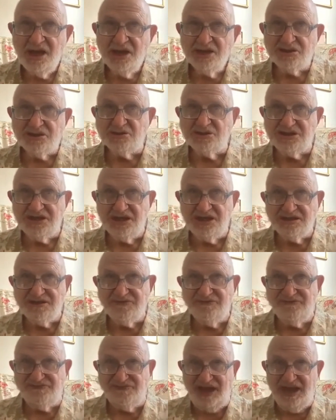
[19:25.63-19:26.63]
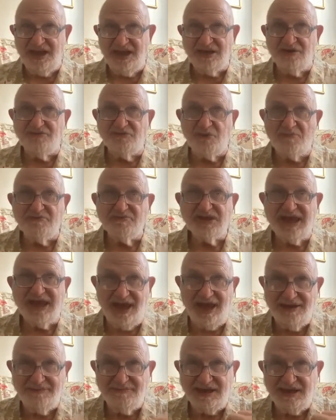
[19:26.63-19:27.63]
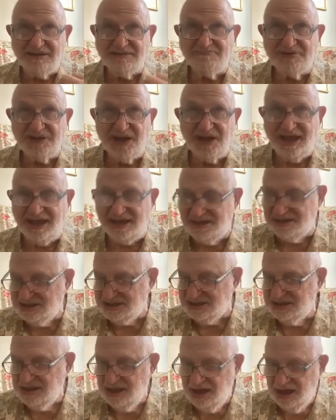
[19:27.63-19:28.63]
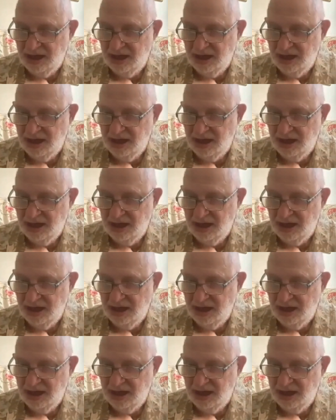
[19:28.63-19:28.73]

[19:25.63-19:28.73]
So she's a fan of what came in place